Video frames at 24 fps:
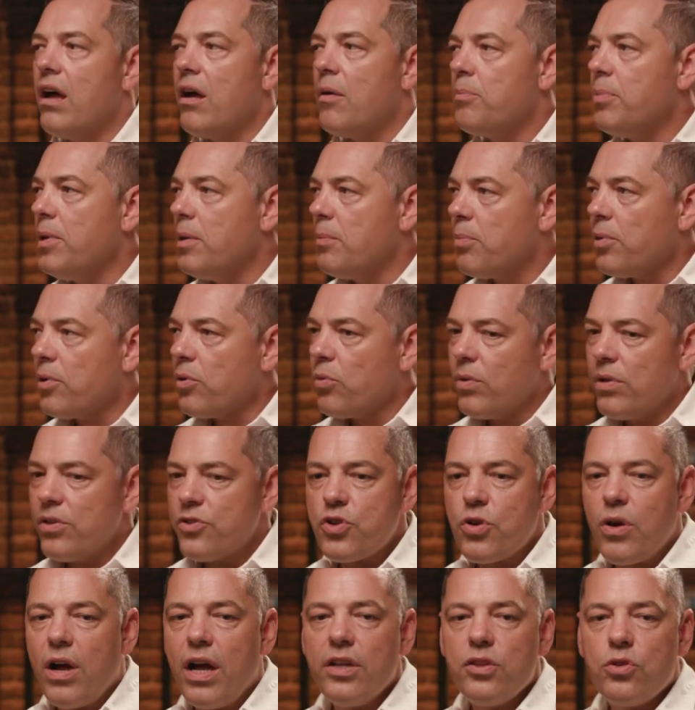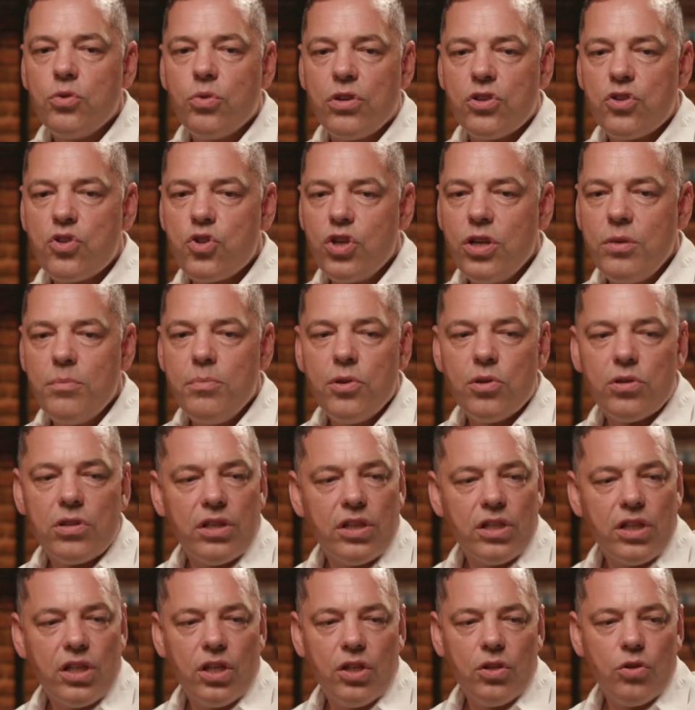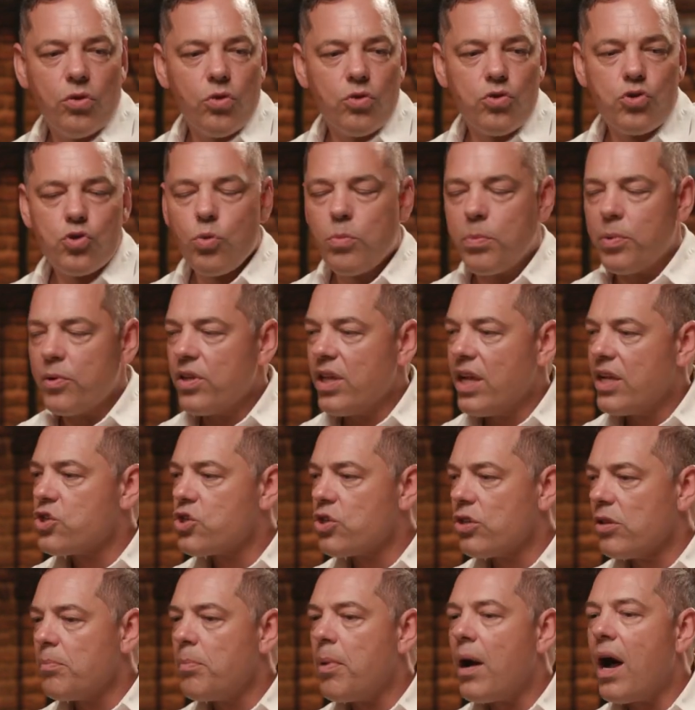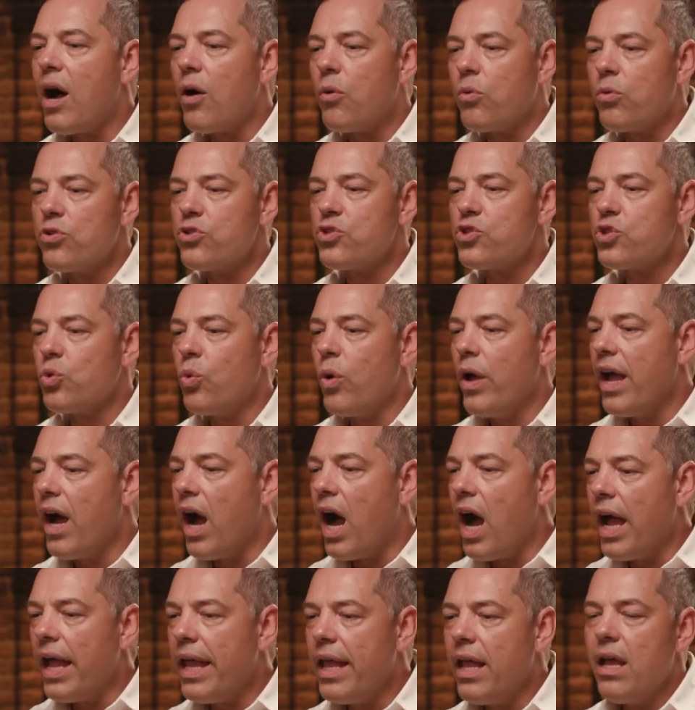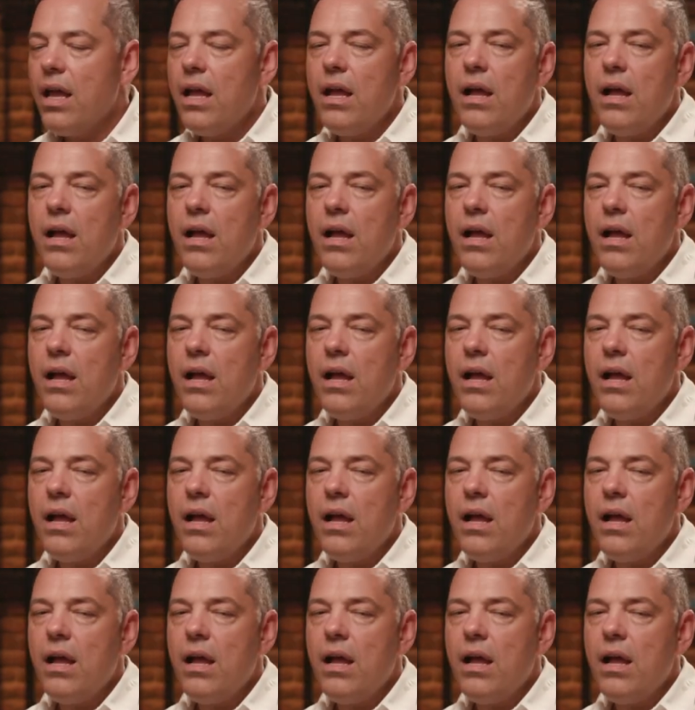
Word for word: People will try to attribute, like, you know, supernatural powers to AI.